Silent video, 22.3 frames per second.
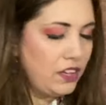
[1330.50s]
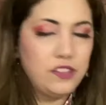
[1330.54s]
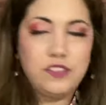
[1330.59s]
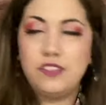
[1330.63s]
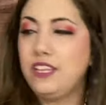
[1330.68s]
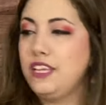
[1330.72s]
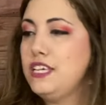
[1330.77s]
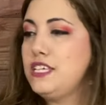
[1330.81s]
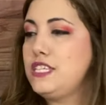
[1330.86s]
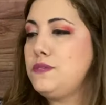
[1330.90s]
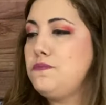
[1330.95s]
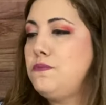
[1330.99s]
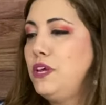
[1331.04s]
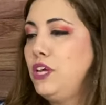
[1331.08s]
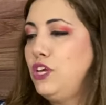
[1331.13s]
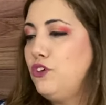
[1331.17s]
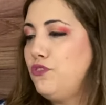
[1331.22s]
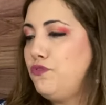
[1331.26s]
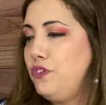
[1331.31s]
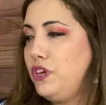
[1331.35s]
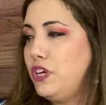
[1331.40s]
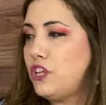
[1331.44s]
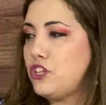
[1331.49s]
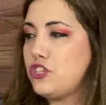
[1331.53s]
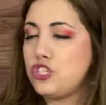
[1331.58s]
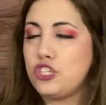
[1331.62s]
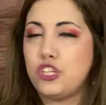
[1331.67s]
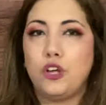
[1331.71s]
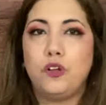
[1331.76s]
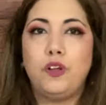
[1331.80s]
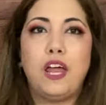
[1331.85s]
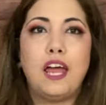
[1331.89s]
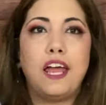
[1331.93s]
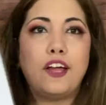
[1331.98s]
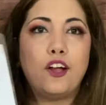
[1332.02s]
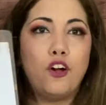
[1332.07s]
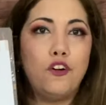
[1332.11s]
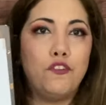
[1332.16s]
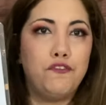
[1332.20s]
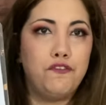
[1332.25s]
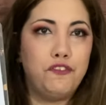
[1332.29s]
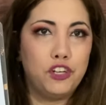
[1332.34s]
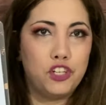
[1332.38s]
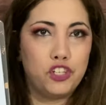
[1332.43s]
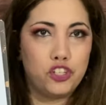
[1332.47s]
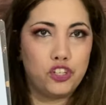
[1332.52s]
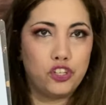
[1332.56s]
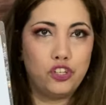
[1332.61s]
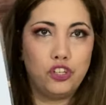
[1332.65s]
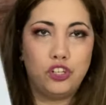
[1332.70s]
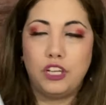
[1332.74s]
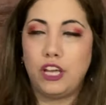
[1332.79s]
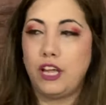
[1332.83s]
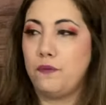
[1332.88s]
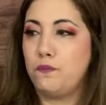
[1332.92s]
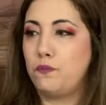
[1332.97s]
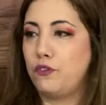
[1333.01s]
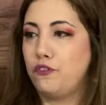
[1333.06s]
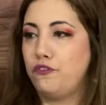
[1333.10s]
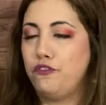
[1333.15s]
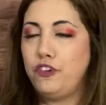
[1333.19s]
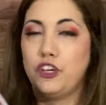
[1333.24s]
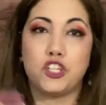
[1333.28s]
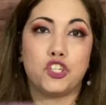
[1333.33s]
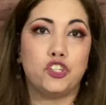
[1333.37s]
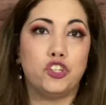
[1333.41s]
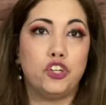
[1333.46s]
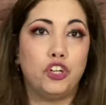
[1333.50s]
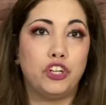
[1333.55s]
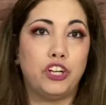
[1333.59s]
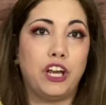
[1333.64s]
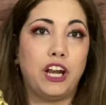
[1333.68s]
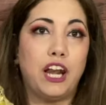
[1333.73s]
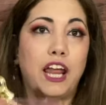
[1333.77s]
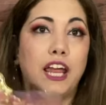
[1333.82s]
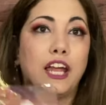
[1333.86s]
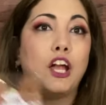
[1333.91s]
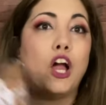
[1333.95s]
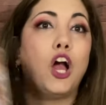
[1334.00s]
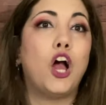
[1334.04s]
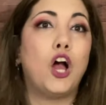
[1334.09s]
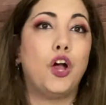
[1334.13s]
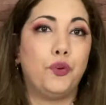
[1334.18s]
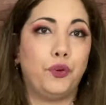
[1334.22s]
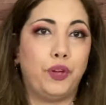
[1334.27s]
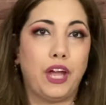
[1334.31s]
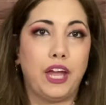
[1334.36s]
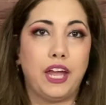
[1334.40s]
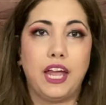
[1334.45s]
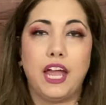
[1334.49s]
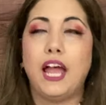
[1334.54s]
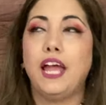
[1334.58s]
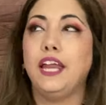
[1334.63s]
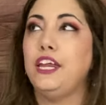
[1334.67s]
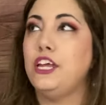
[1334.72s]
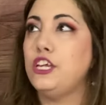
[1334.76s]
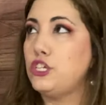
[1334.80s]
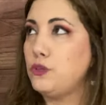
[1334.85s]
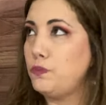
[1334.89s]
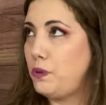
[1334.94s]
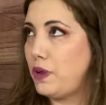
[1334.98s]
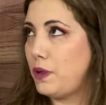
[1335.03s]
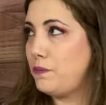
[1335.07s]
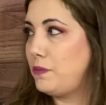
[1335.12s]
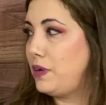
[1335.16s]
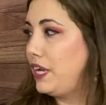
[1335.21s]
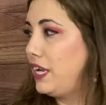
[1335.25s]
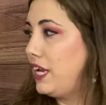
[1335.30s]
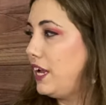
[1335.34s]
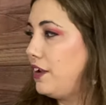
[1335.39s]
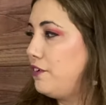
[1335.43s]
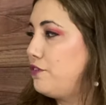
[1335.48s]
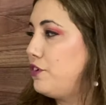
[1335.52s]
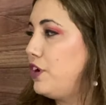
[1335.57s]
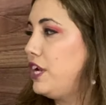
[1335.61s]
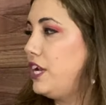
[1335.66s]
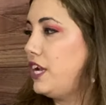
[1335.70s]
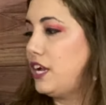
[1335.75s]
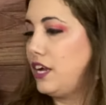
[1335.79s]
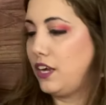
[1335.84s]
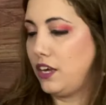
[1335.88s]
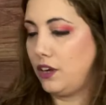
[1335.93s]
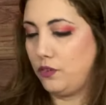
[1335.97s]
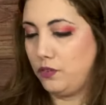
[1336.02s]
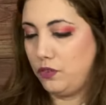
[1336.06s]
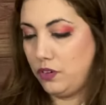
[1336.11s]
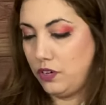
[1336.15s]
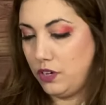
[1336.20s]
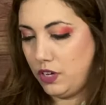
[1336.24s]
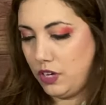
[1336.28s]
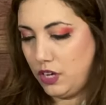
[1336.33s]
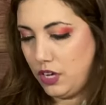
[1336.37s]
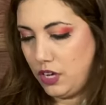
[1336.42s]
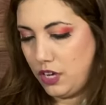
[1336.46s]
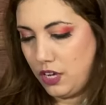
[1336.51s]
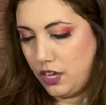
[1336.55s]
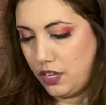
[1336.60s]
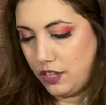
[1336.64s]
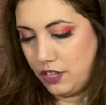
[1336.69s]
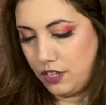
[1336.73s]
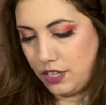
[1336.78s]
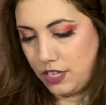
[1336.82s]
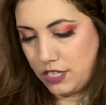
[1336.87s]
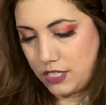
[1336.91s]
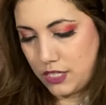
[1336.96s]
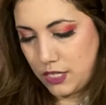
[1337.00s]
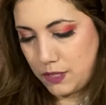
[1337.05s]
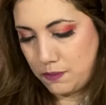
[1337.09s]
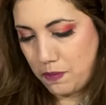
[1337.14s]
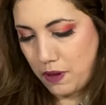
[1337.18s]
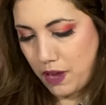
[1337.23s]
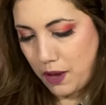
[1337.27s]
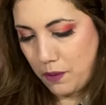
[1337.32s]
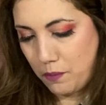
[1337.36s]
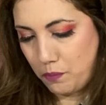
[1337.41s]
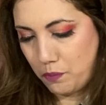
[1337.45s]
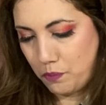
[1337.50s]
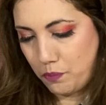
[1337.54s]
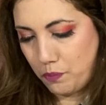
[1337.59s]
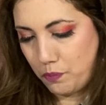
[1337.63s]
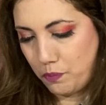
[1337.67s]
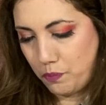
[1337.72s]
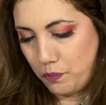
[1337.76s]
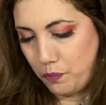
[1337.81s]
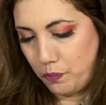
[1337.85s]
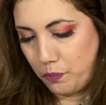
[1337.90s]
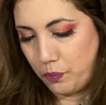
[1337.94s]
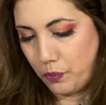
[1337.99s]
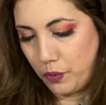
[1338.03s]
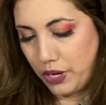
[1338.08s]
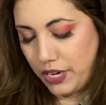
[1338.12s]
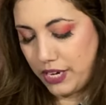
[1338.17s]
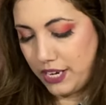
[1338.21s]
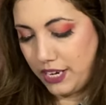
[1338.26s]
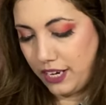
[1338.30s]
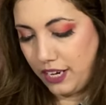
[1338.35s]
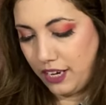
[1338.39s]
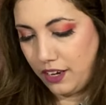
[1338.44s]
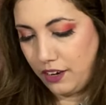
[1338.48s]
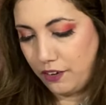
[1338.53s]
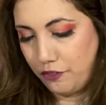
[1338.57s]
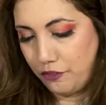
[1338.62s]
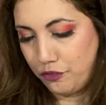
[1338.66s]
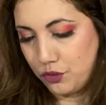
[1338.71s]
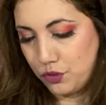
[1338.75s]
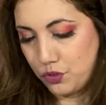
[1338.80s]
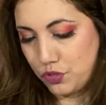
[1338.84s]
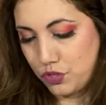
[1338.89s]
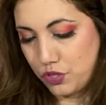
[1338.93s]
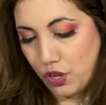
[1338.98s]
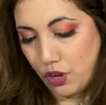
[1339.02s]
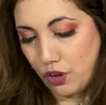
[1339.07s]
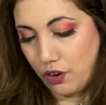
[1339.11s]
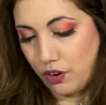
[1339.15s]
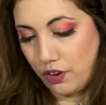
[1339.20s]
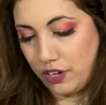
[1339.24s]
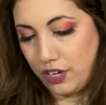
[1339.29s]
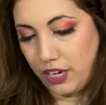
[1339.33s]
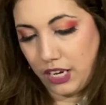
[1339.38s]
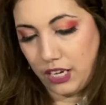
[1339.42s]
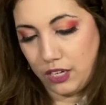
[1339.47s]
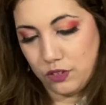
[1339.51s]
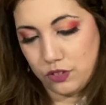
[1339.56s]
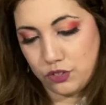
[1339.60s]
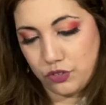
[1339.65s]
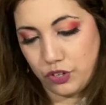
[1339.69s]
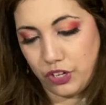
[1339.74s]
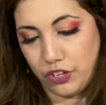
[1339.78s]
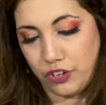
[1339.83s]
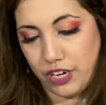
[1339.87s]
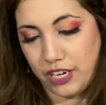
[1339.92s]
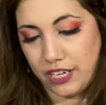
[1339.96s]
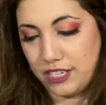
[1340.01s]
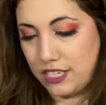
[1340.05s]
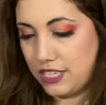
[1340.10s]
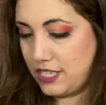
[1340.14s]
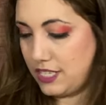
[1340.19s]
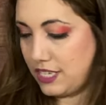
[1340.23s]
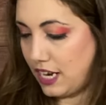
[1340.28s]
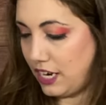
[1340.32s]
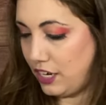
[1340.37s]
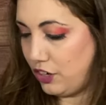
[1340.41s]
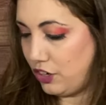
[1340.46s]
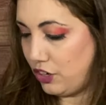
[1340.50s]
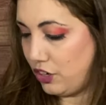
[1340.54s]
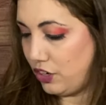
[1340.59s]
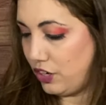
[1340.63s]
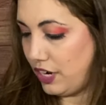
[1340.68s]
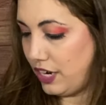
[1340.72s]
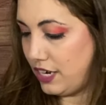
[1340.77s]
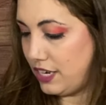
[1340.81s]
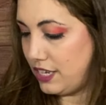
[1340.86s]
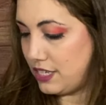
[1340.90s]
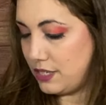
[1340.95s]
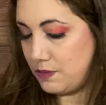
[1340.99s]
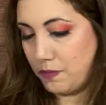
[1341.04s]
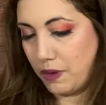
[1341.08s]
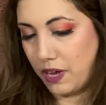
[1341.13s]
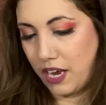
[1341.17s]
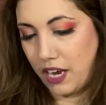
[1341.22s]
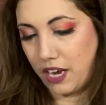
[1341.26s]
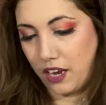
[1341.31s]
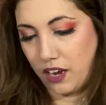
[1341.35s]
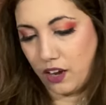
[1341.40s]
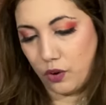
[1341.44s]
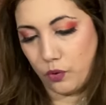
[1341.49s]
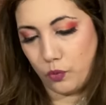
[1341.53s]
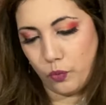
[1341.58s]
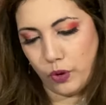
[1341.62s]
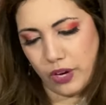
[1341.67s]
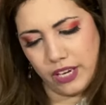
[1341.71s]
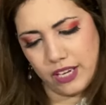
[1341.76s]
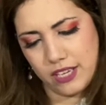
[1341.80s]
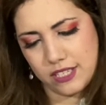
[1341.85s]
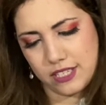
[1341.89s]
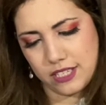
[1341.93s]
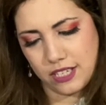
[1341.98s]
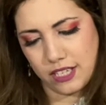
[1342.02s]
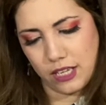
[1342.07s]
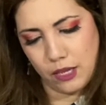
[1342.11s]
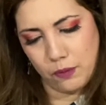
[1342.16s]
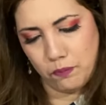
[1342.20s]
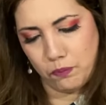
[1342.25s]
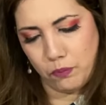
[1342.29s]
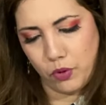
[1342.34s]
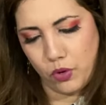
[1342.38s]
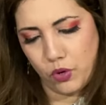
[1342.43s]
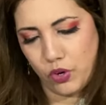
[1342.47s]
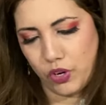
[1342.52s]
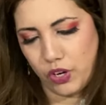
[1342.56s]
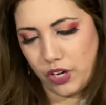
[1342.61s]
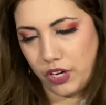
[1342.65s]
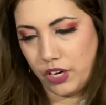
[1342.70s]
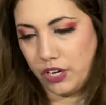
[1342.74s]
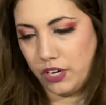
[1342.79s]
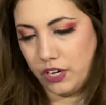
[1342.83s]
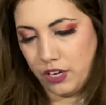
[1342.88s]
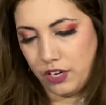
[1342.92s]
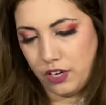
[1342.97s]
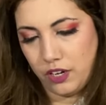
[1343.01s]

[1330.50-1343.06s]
These make you feel so like official and professional. You're like, okay, I need to plan my life right now. This is by Brittany Fusson, illustrator and designer. It is by Winx Clipboard.